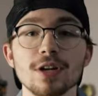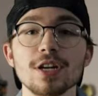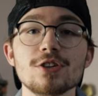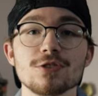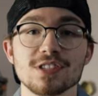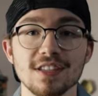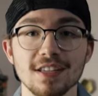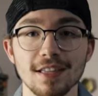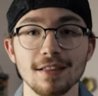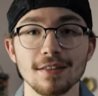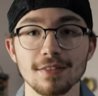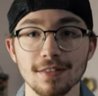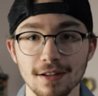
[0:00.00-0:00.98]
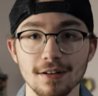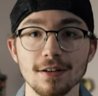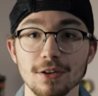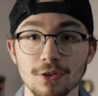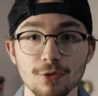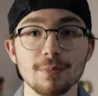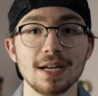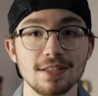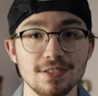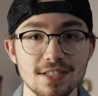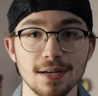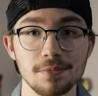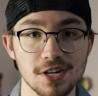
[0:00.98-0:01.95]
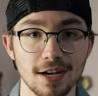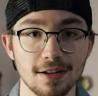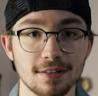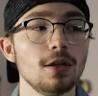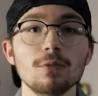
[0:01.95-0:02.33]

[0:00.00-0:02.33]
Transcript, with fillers: interesting than your main subject.